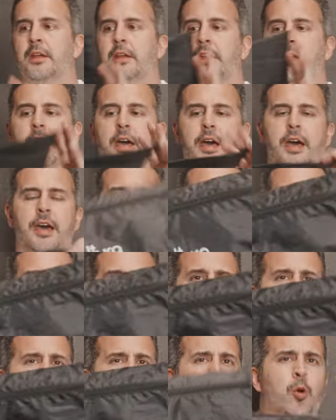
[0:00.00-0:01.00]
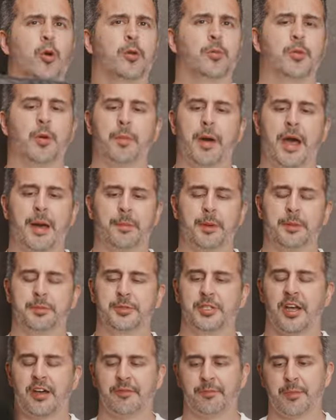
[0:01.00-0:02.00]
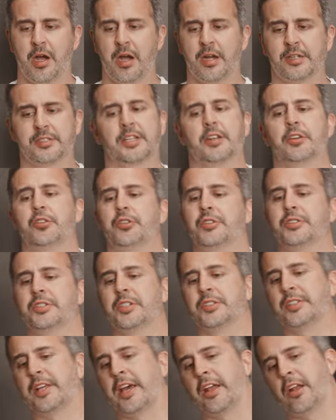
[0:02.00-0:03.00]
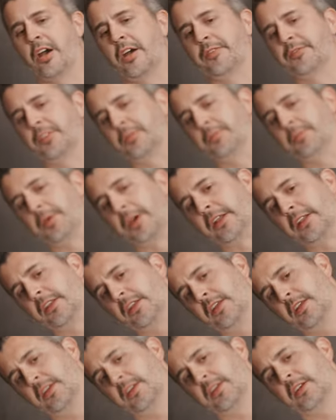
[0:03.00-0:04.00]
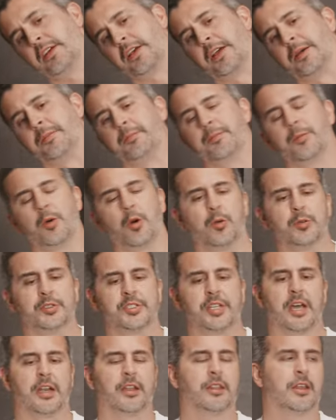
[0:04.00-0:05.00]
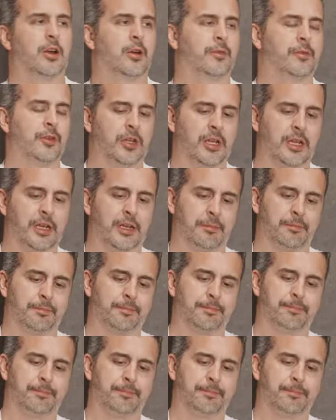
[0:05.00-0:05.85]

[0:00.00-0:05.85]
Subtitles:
a bit. Little portable pop-up softbox. I don't use this that often, but always kind of there if you need it.